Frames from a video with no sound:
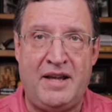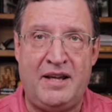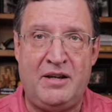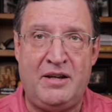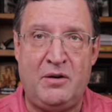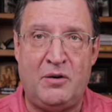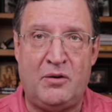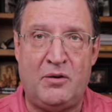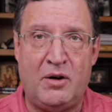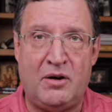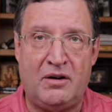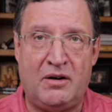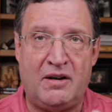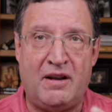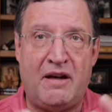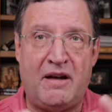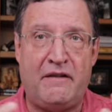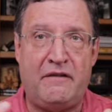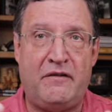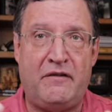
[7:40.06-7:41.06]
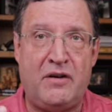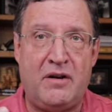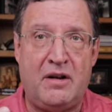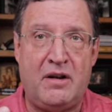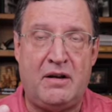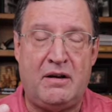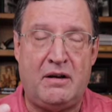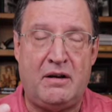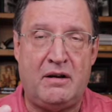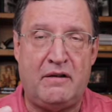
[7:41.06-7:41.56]
their love
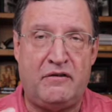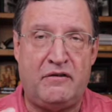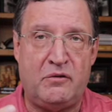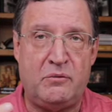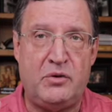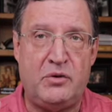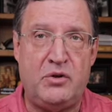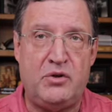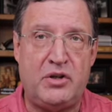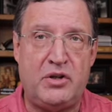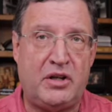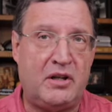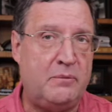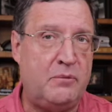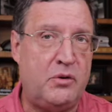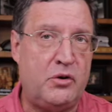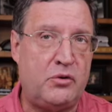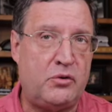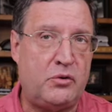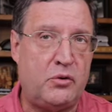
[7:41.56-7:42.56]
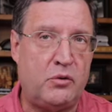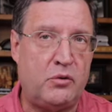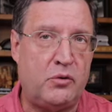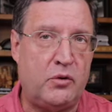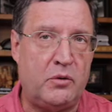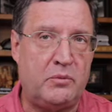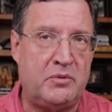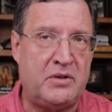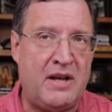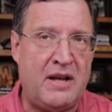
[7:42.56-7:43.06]
for music and musical
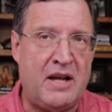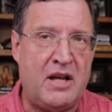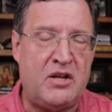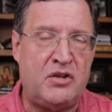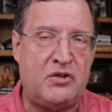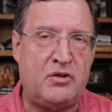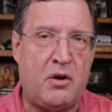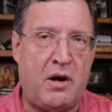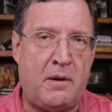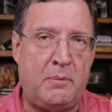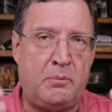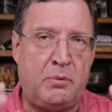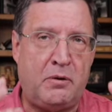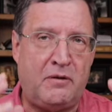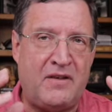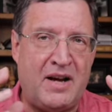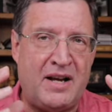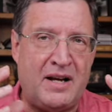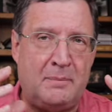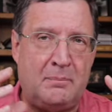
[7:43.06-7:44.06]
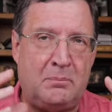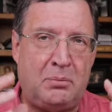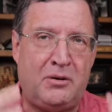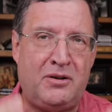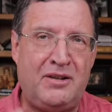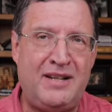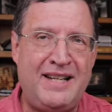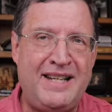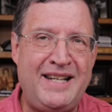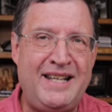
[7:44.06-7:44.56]
groups. So I provided
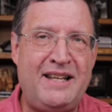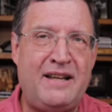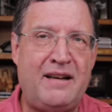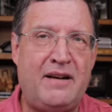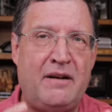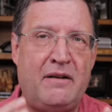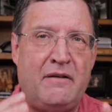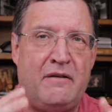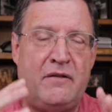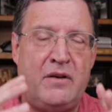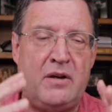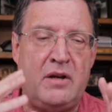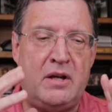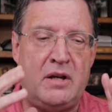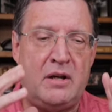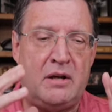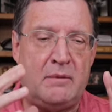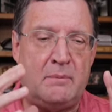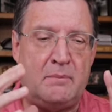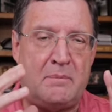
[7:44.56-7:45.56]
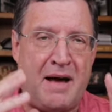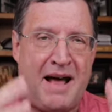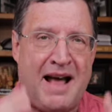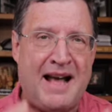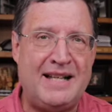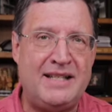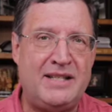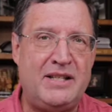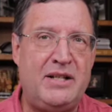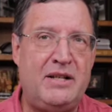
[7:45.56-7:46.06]
plenty of
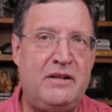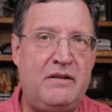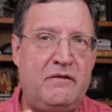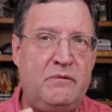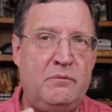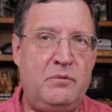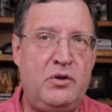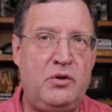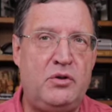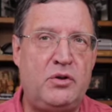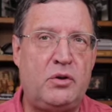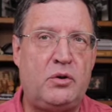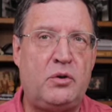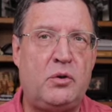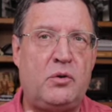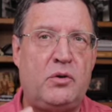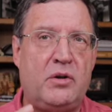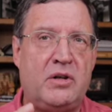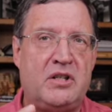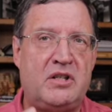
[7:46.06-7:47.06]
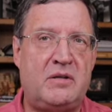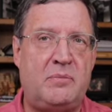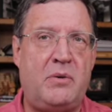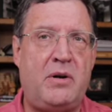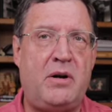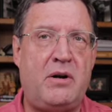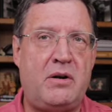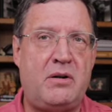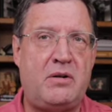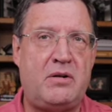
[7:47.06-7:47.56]
positive musical
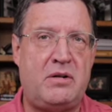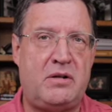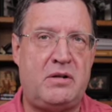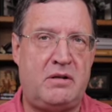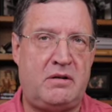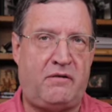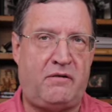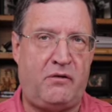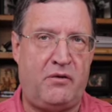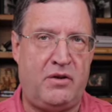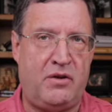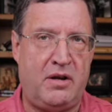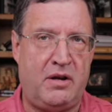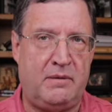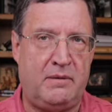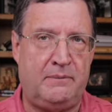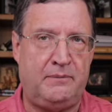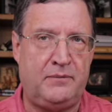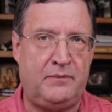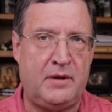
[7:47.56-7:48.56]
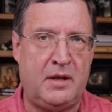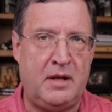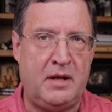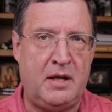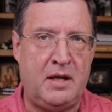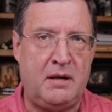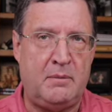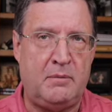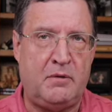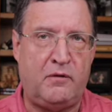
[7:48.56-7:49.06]
experiences for them
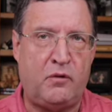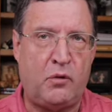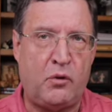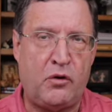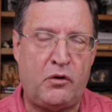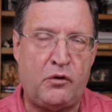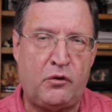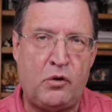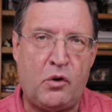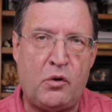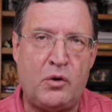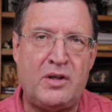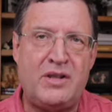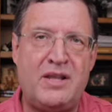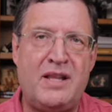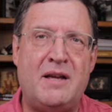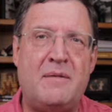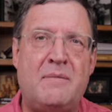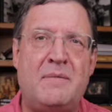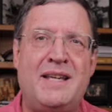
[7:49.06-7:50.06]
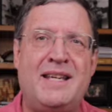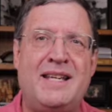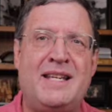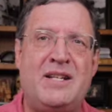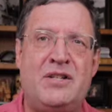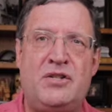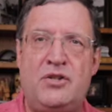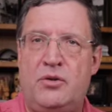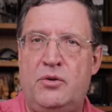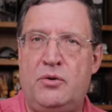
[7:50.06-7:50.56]
before throwing them
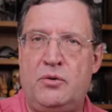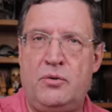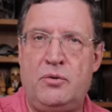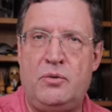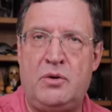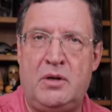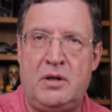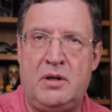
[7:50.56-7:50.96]
into